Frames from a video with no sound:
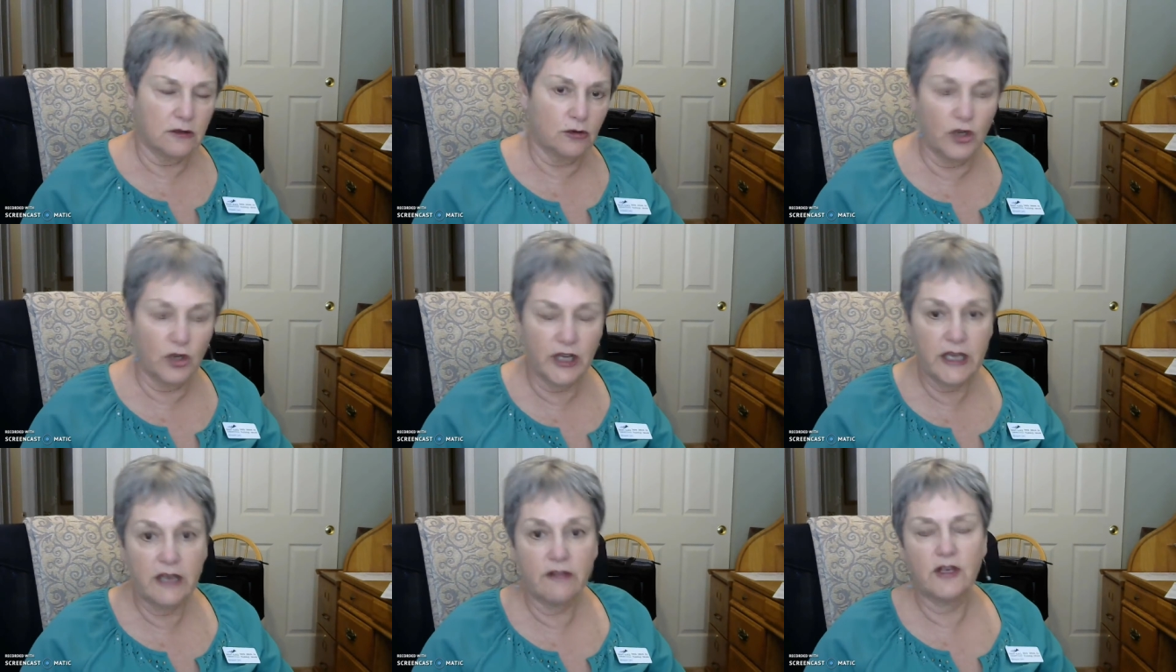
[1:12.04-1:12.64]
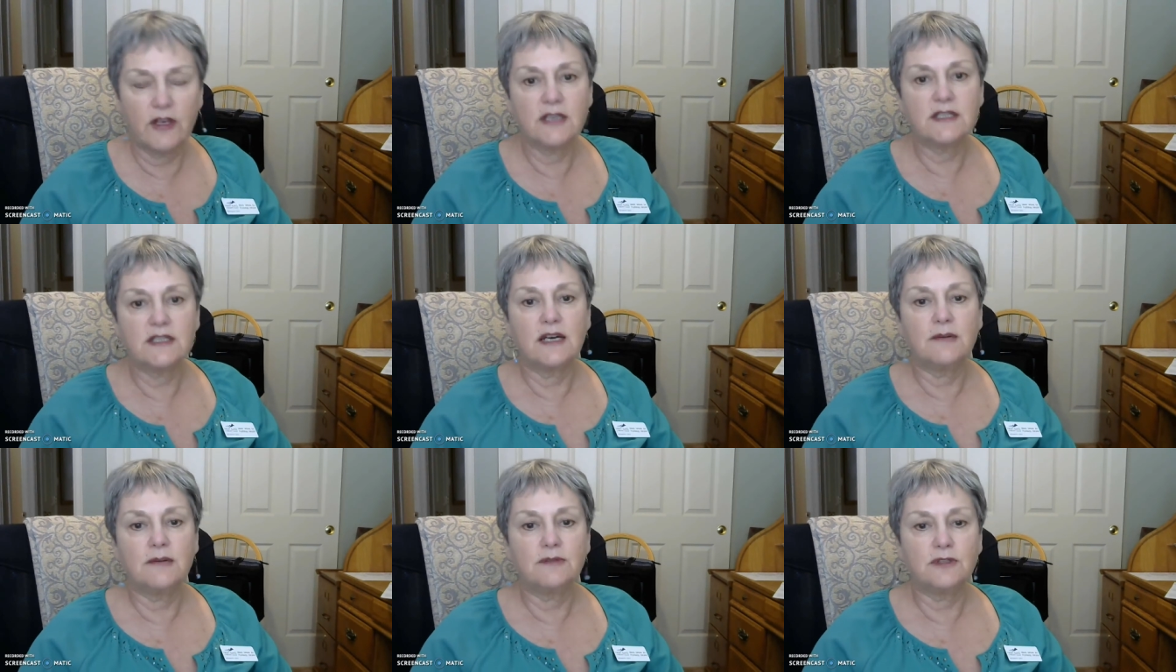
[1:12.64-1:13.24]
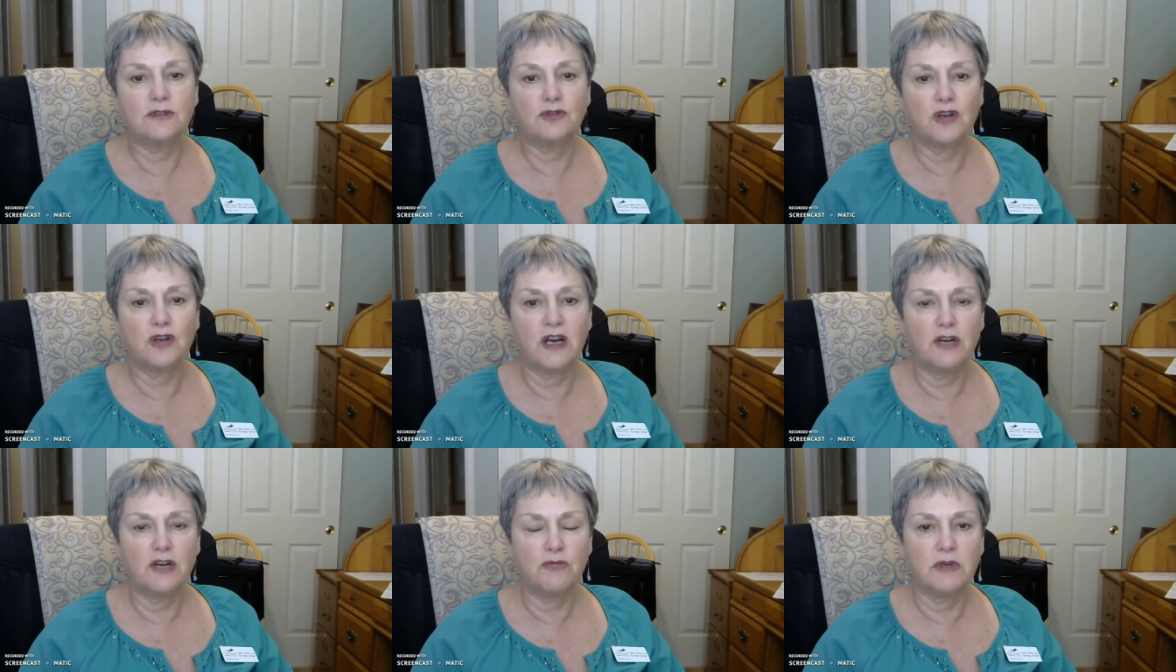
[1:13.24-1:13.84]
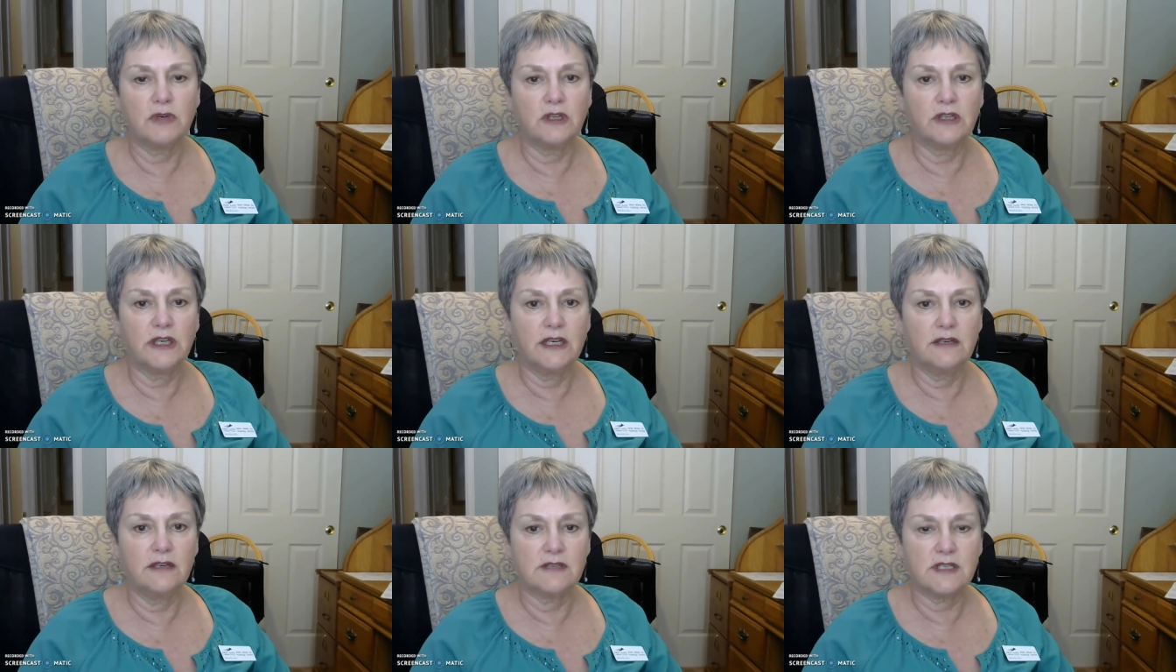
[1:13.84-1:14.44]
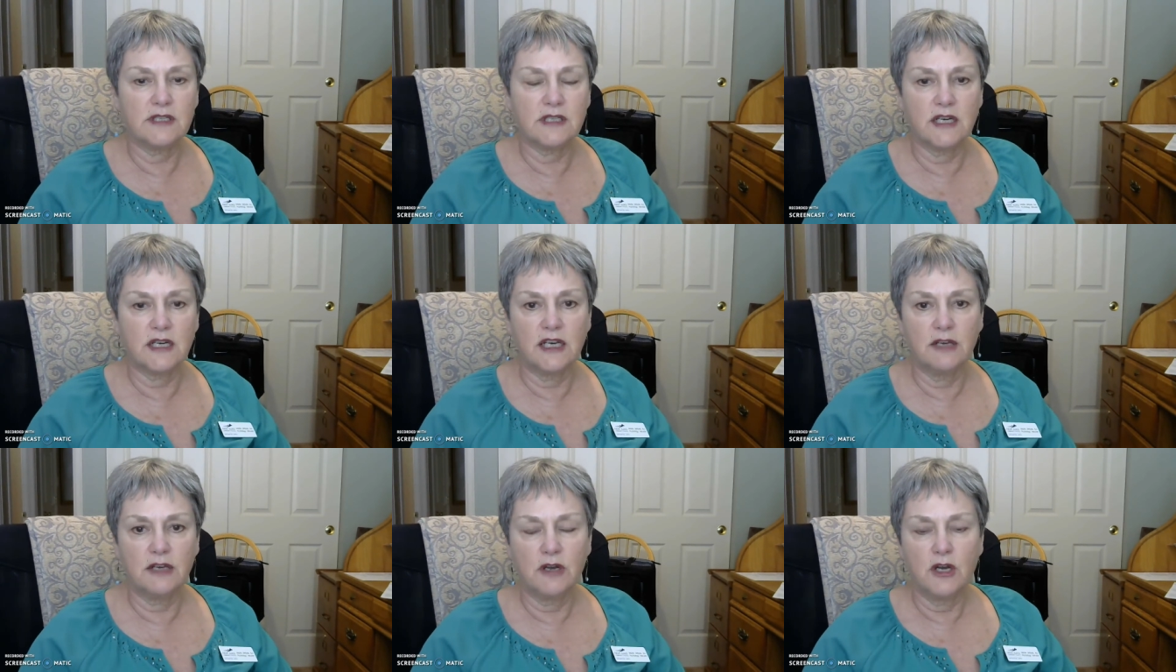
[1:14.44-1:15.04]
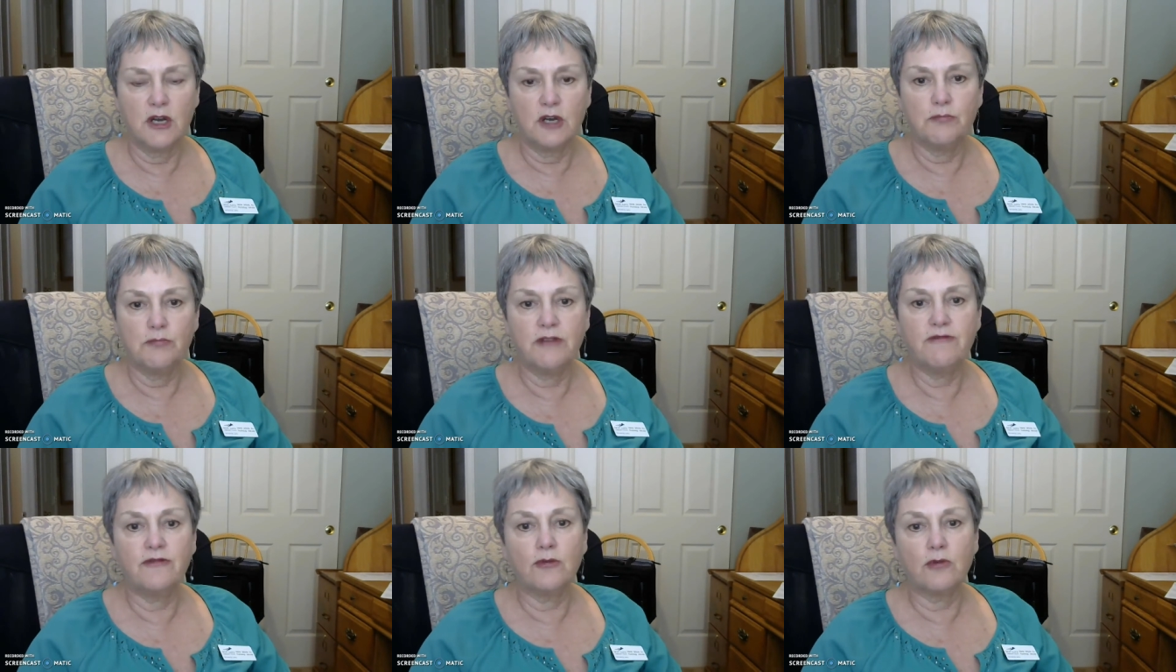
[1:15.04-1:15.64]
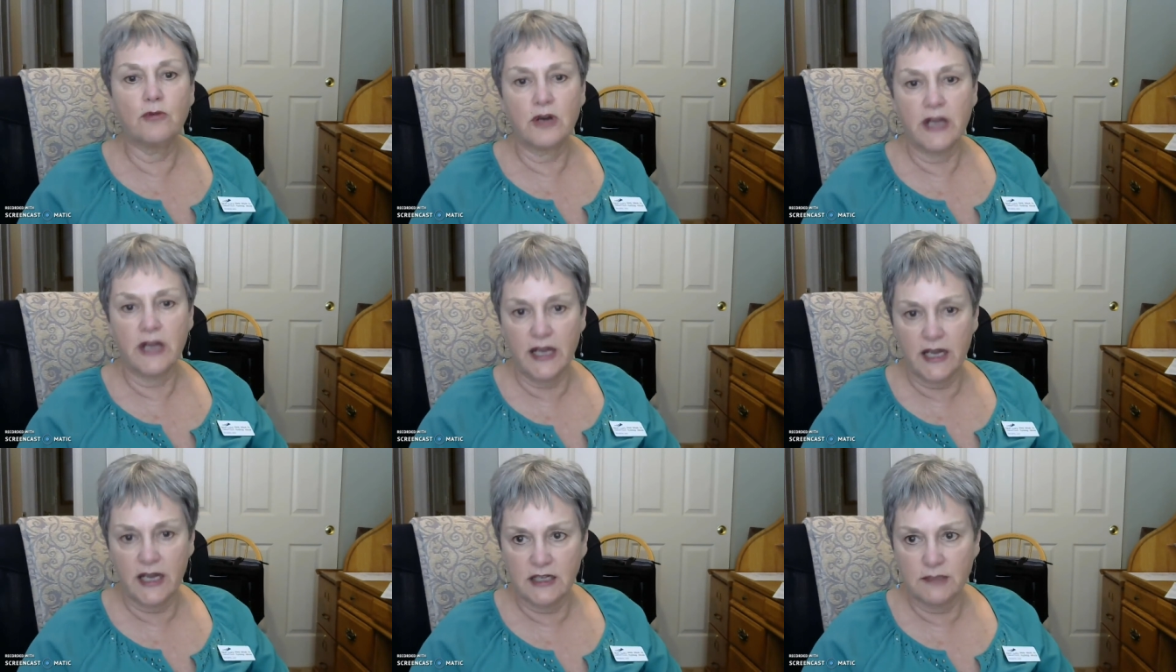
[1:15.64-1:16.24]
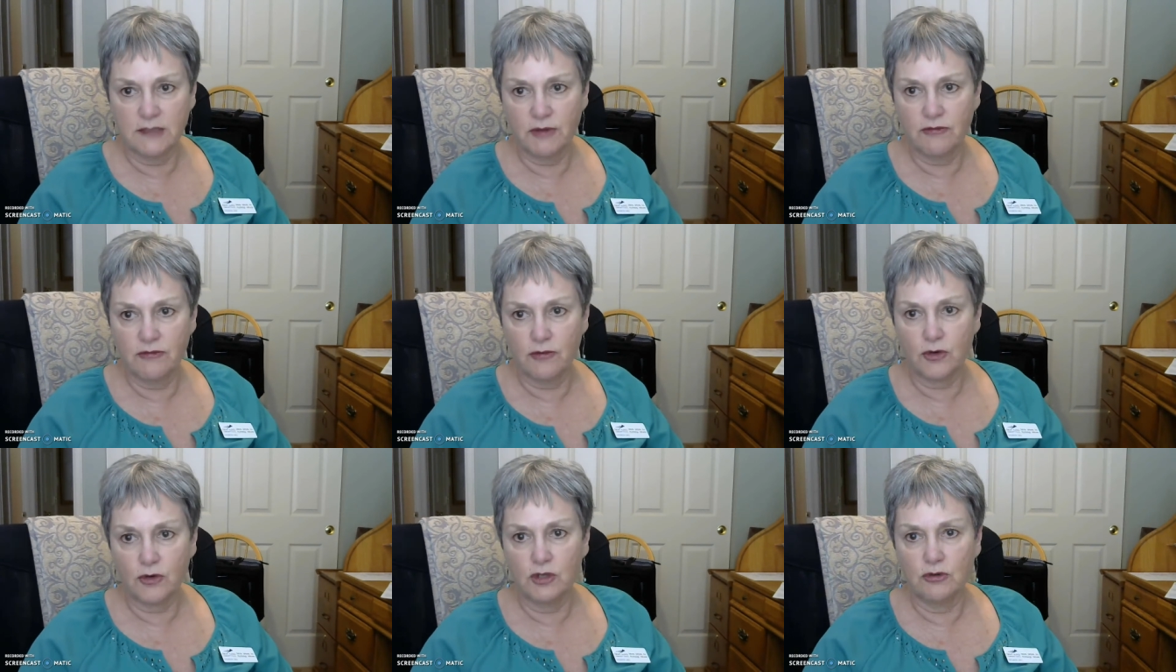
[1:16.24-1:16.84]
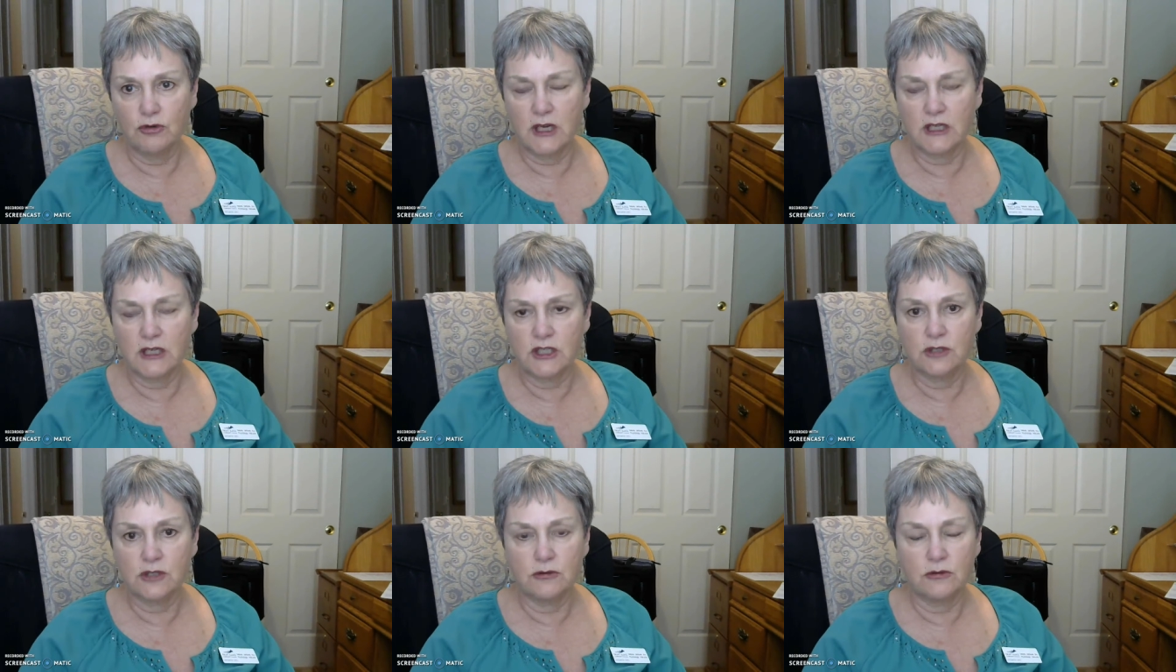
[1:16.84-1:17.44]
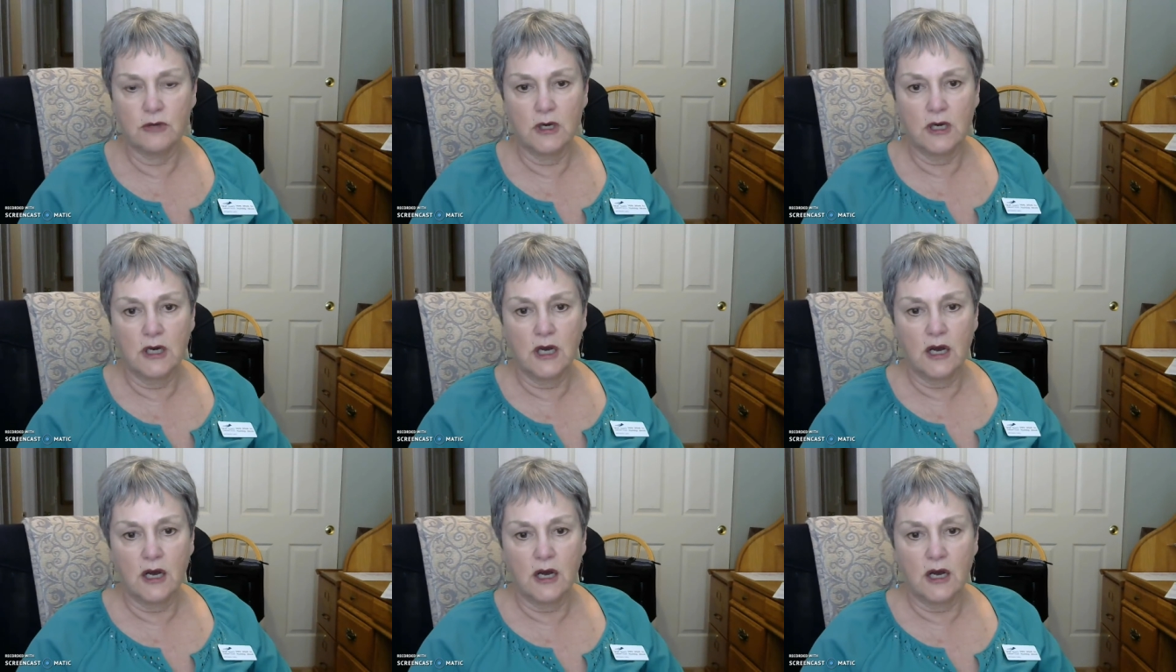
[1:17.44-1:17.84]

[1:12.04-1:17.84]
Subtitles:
looking things up. So try to really study beforehand before you get to